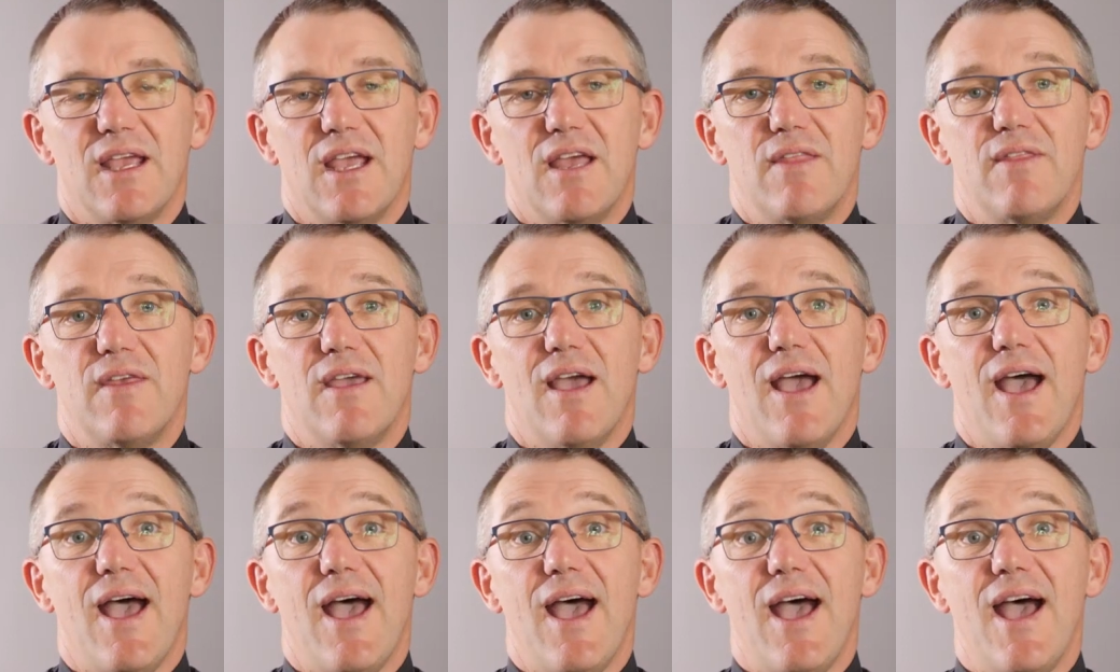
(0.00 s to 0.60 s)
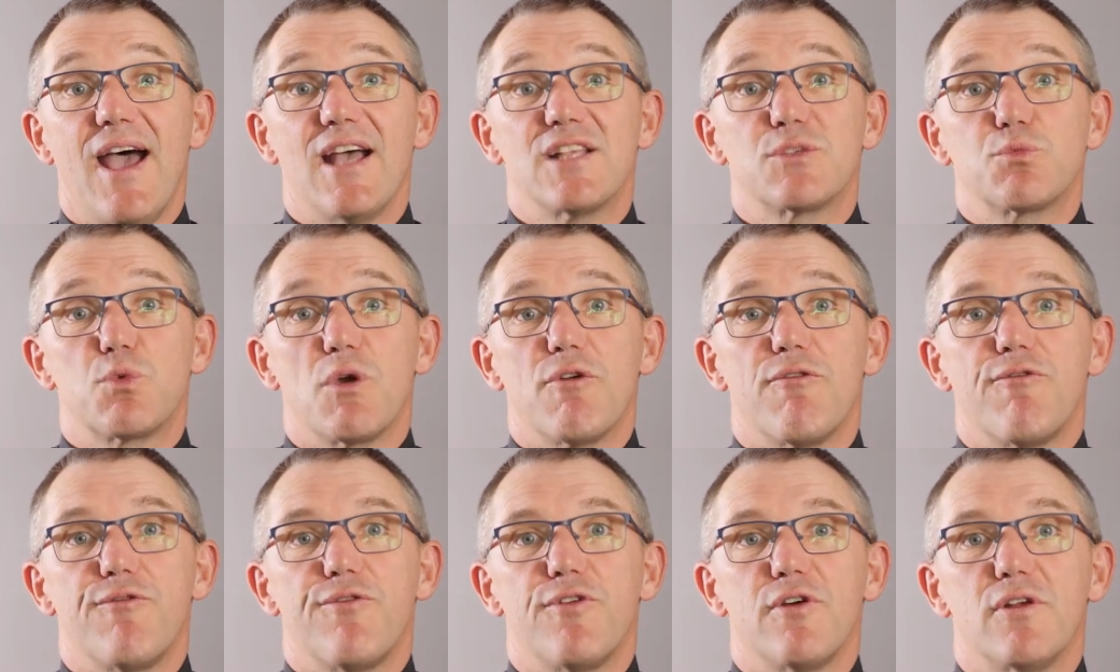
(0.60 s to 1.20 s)
and their hearts
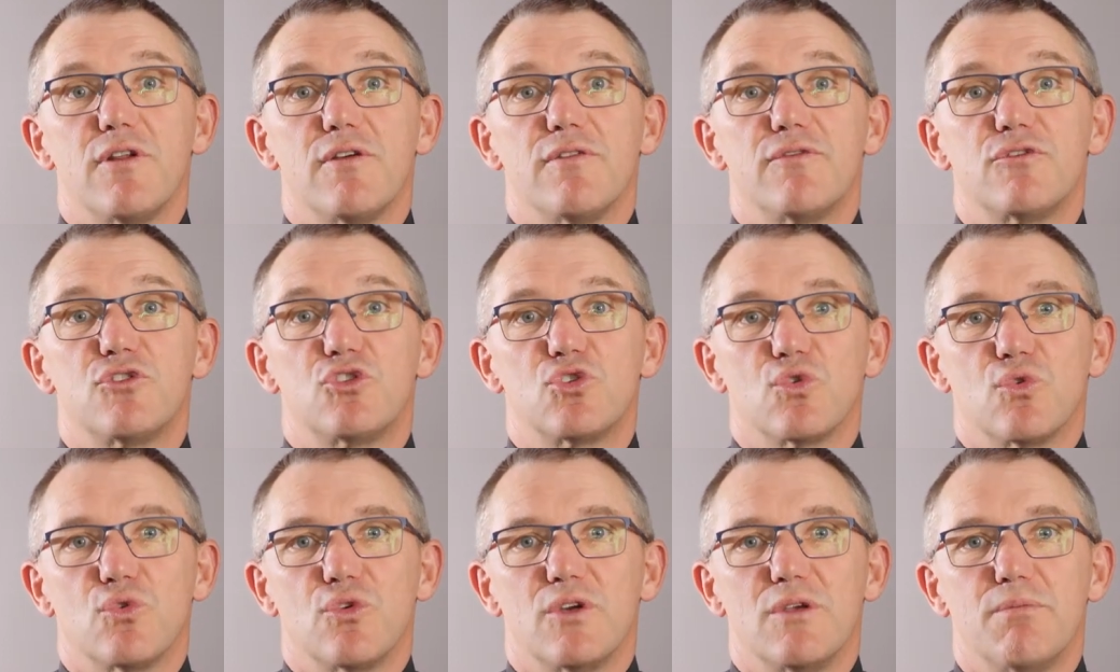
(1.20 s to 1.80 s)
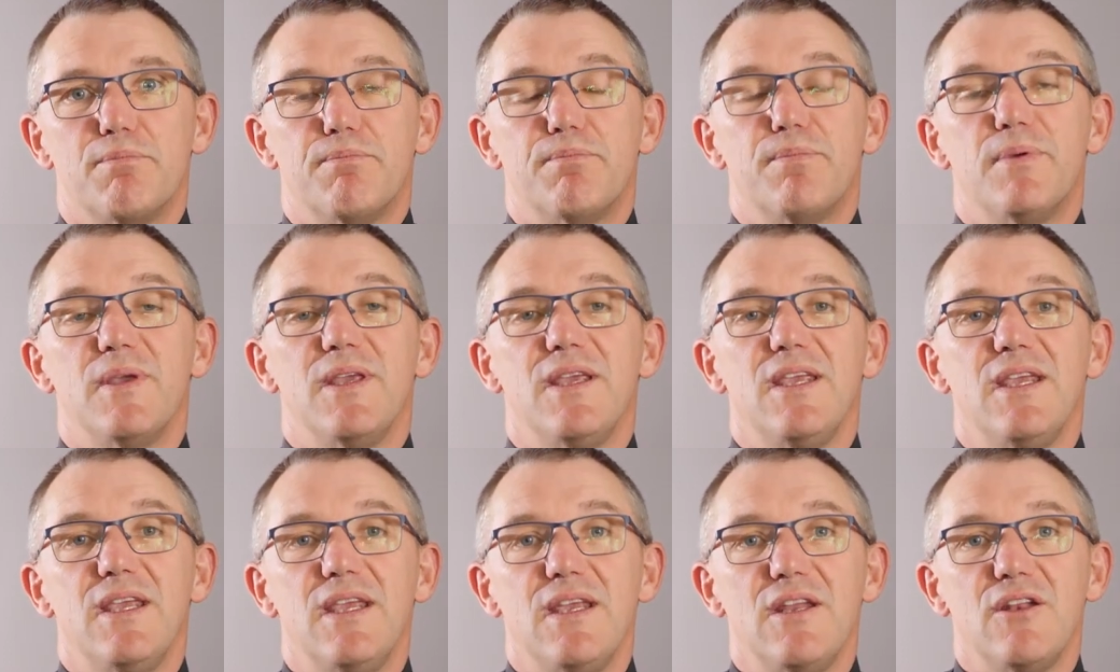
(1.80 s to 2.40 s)
were full of joy.
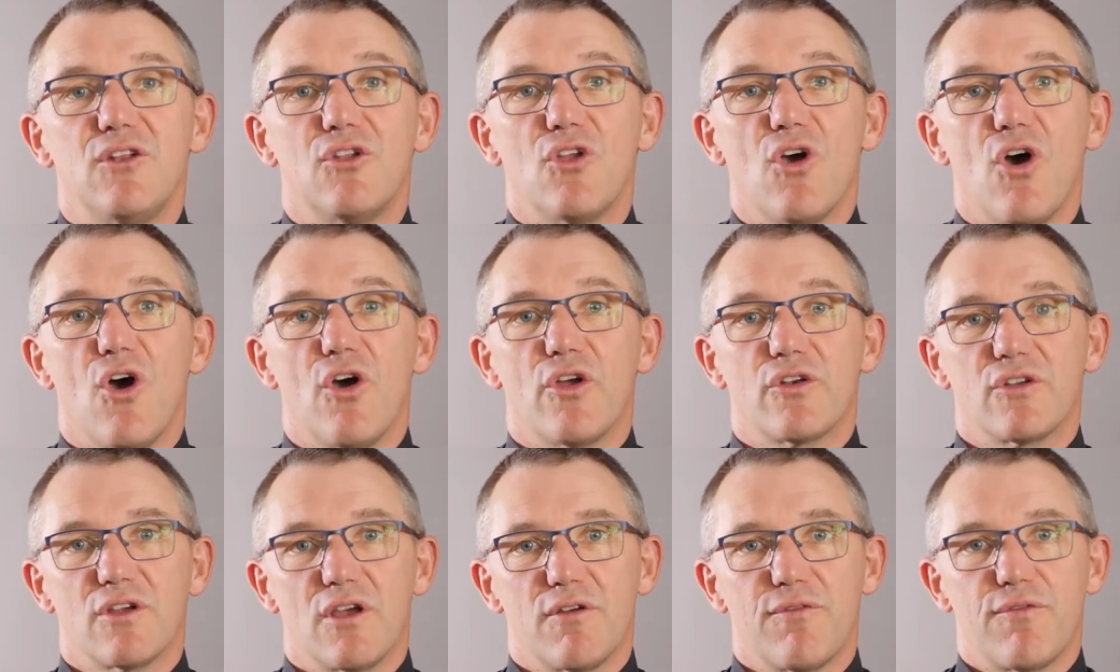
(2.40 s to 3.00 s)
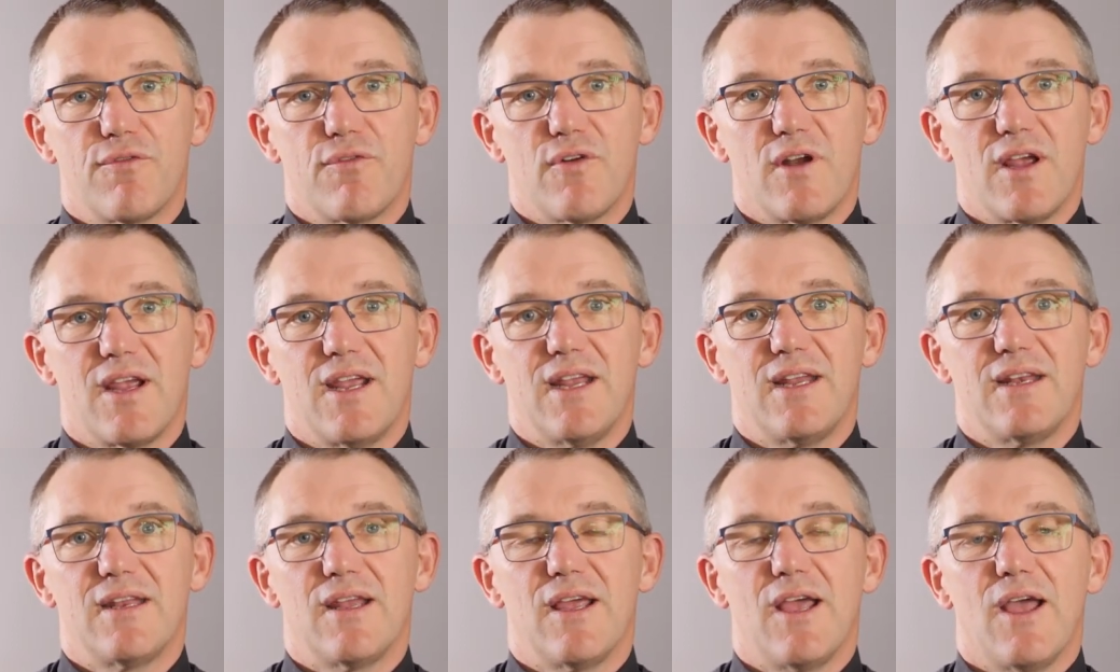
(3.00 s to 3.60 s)
Be not
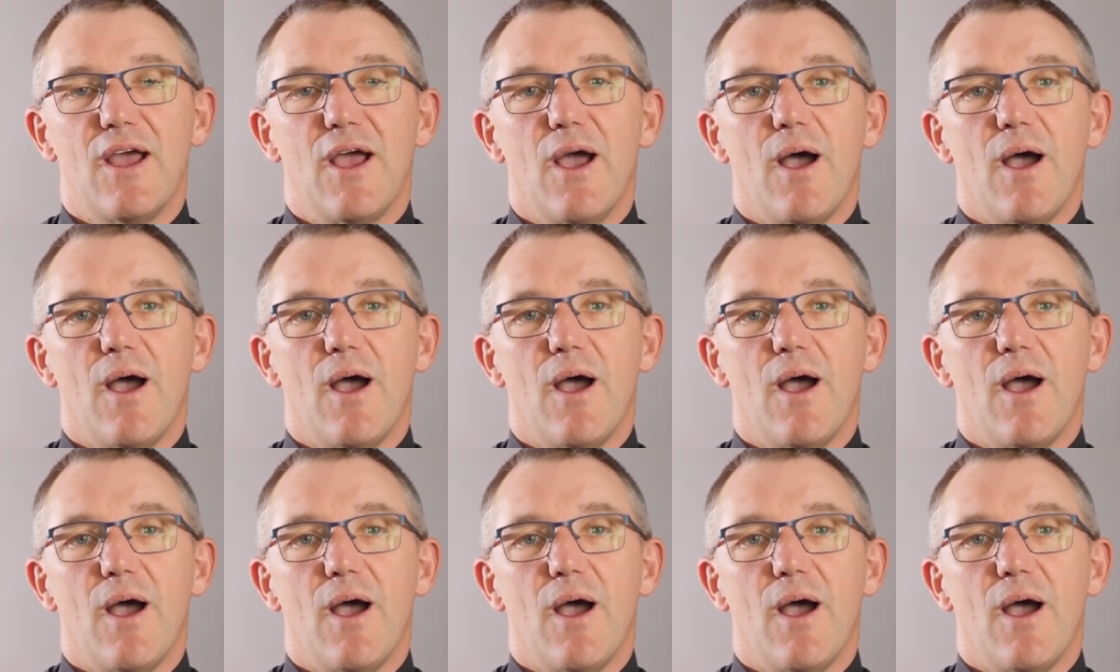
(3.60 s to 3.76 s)
afraid.